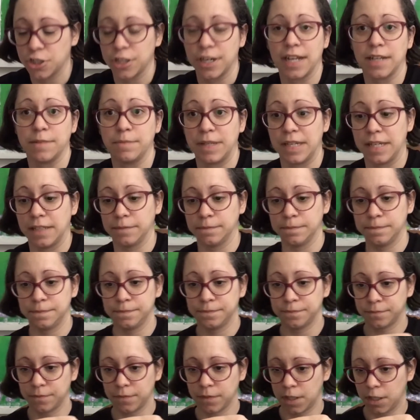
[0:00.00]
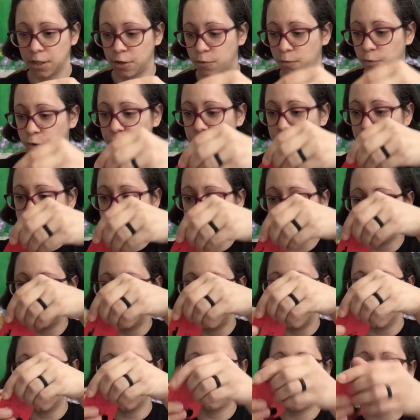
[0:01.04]
I mean, we're using
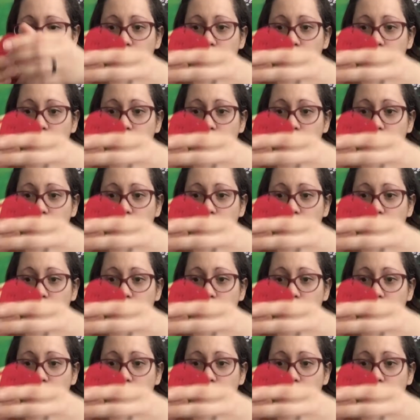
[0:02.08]
these 4